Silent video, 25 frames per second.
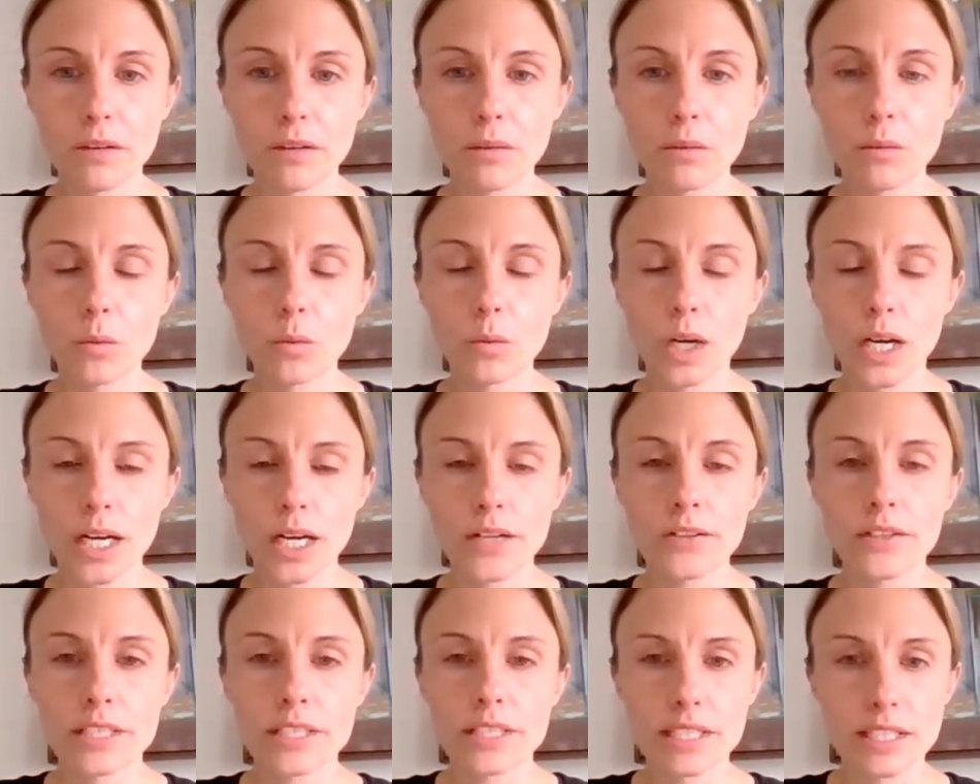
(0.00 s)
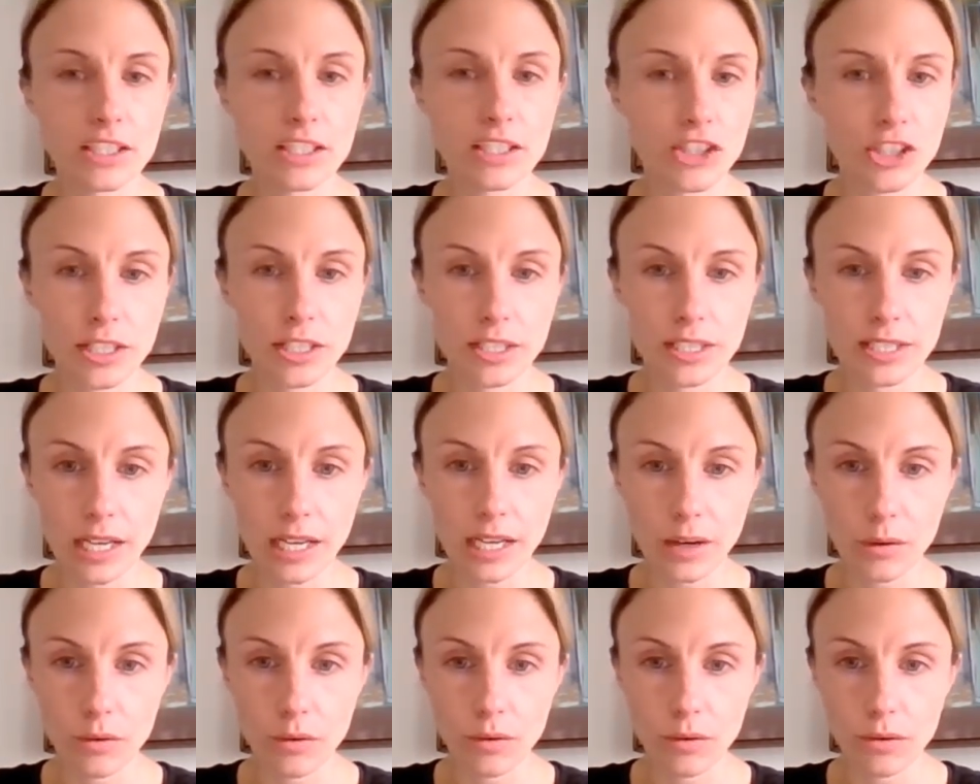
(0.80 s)
what are the decisions
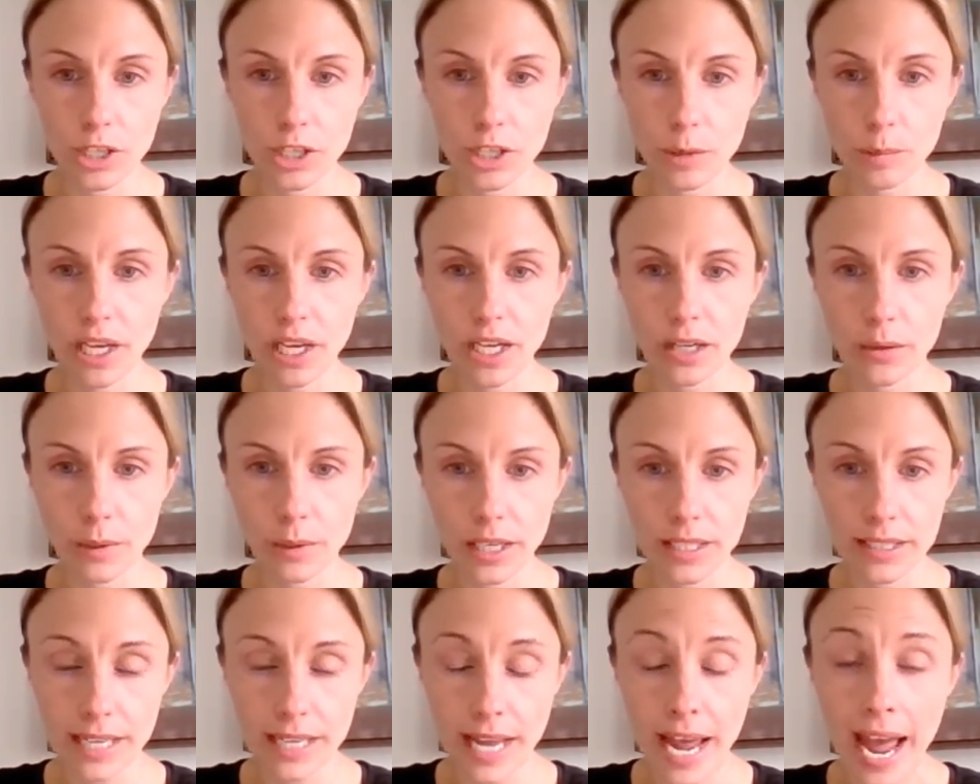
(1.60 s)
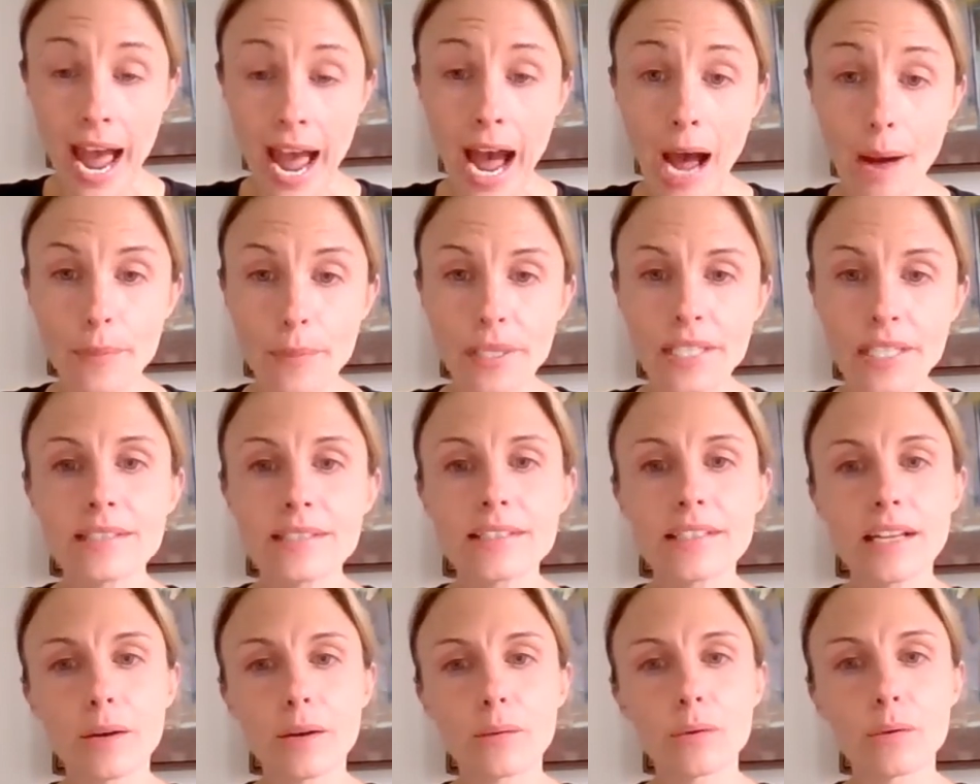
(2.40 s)
that no matter what
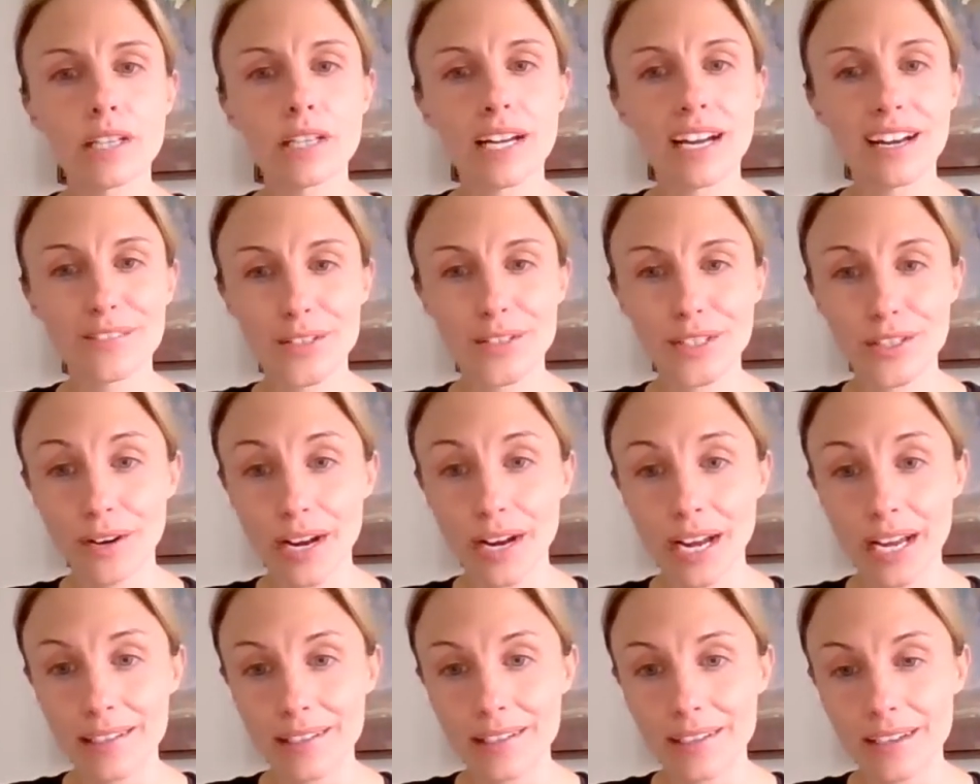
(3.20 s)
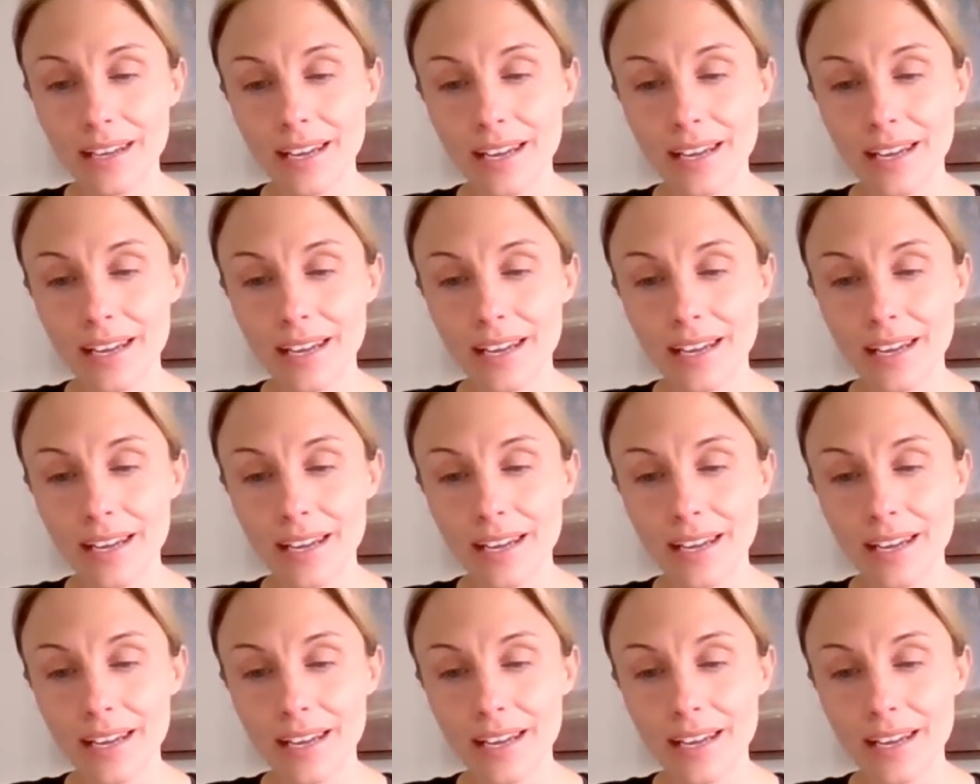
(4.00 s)
happens, I will not regret.